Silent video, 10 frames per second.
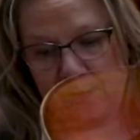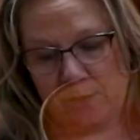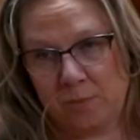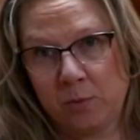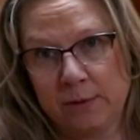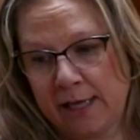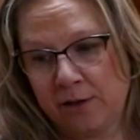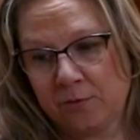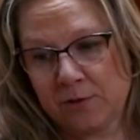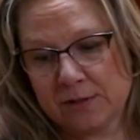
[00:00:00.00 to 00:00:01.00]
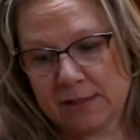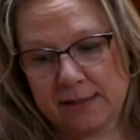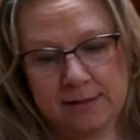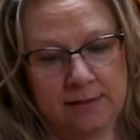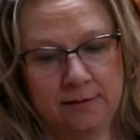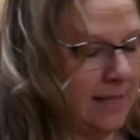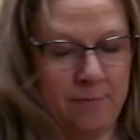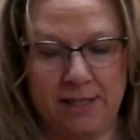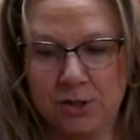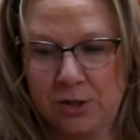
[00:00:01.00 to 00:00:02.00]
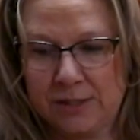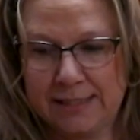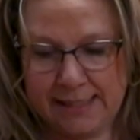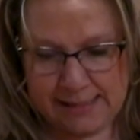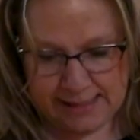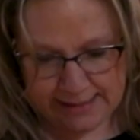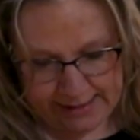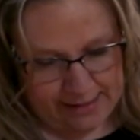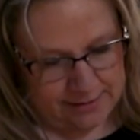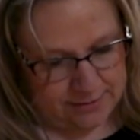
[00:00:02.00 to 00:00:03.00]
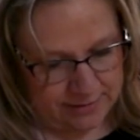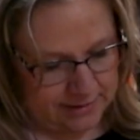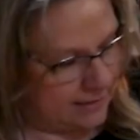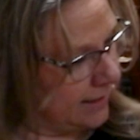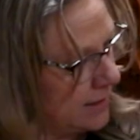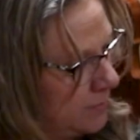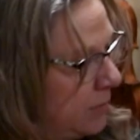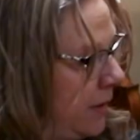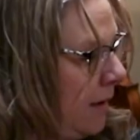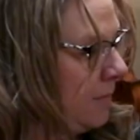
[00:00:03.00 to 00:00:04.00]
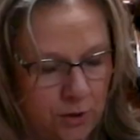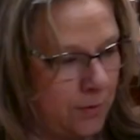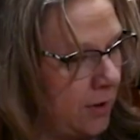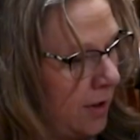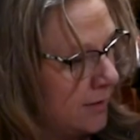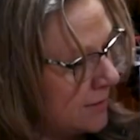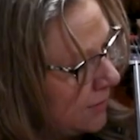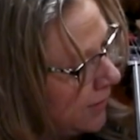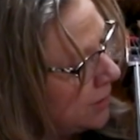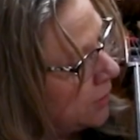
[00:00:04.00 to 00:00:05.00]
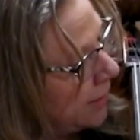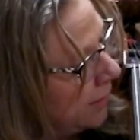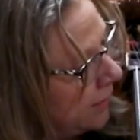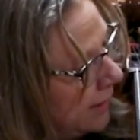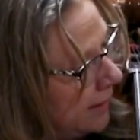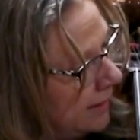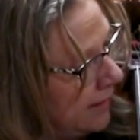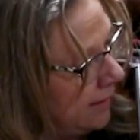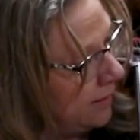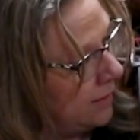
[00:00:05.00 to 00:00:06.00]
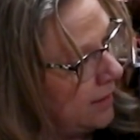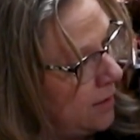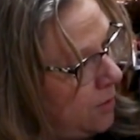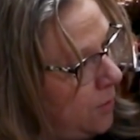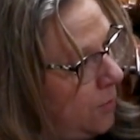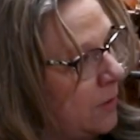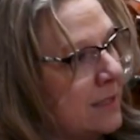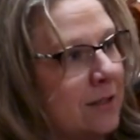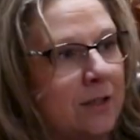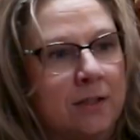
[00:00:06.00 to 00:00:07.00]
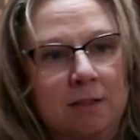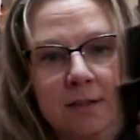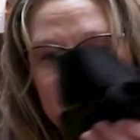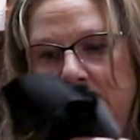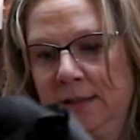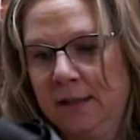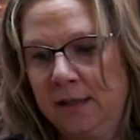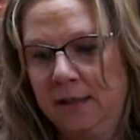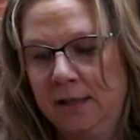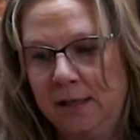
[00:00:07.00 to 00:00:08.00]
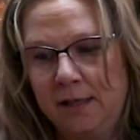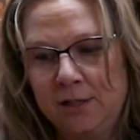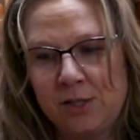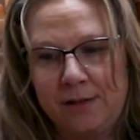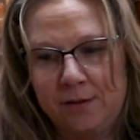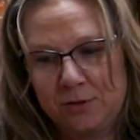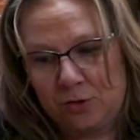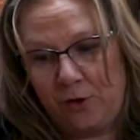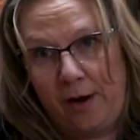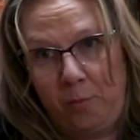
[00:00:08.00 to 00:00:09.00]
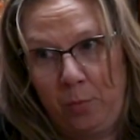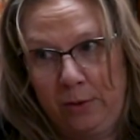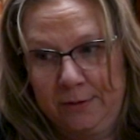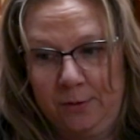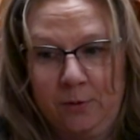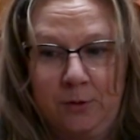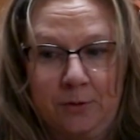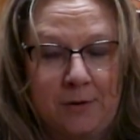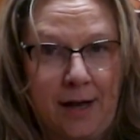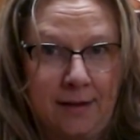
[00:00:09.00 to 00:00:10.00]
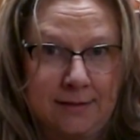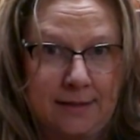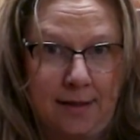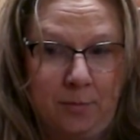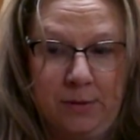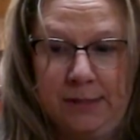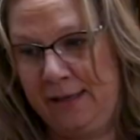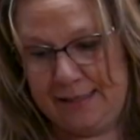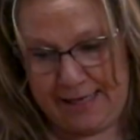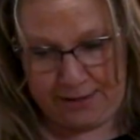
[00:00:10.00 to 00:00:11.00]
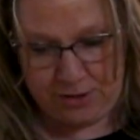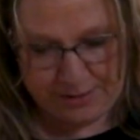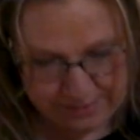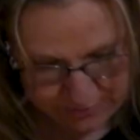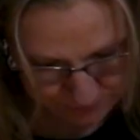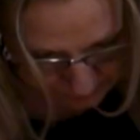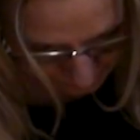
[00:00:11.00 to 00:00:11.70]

you up at your first lesson. And make sure it's nice and tight so it stays put. You will also, in your care kit, get what's called a cello strap or a rock stop. It attaches to